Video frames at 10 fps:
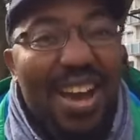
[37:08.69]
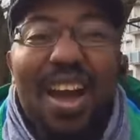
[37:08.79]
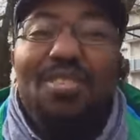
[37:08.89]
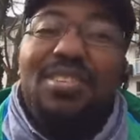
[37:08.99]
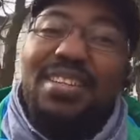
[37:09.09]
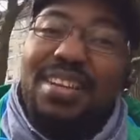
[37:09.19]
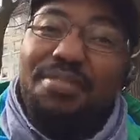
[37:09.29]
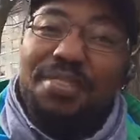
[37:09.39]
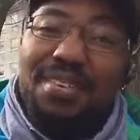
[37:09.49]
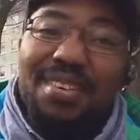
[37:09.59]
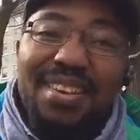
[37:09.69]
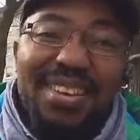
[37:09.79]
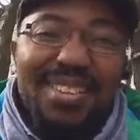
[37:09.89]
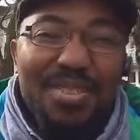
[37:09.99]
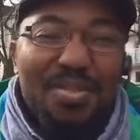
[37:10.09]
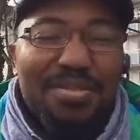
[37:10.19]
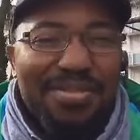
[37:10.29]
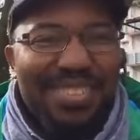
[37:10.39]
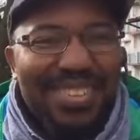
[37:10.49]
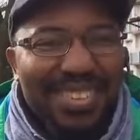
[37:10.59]
I only drink coffee. So
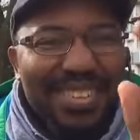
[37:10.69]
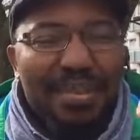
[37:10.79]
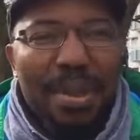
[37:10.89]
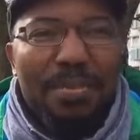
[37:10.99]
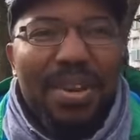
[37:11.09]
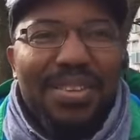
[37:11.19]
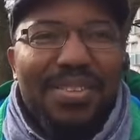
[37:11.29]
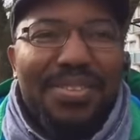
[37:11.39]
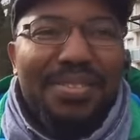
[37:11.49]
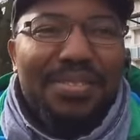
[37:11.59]
remain blessed.